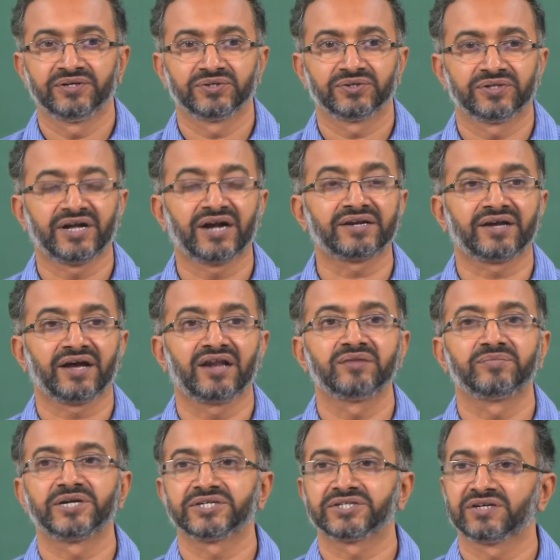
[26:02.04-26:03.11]
So, that
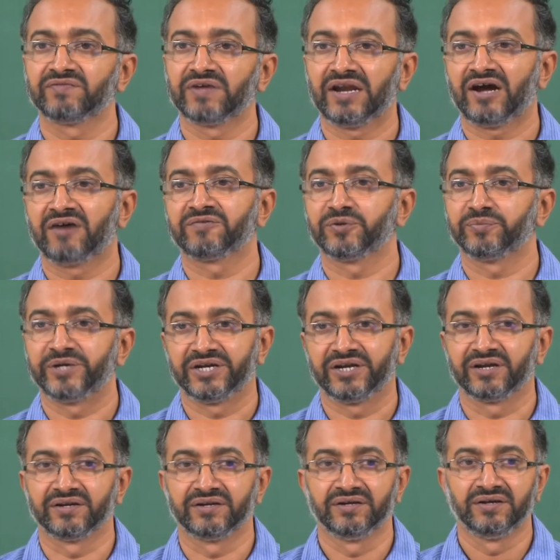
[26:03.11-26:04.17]
calibration will have to be
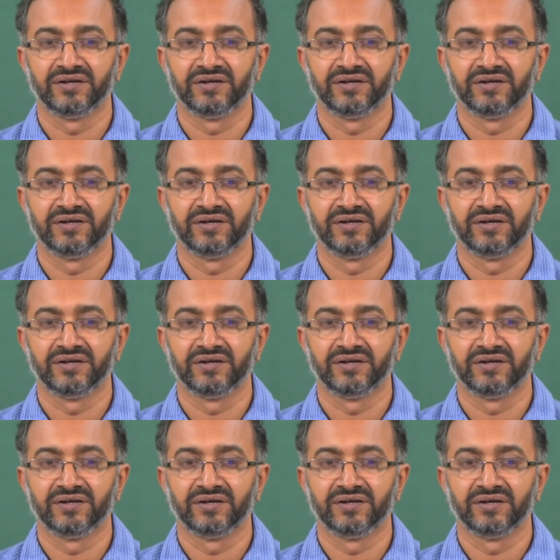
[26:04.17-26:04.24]
done.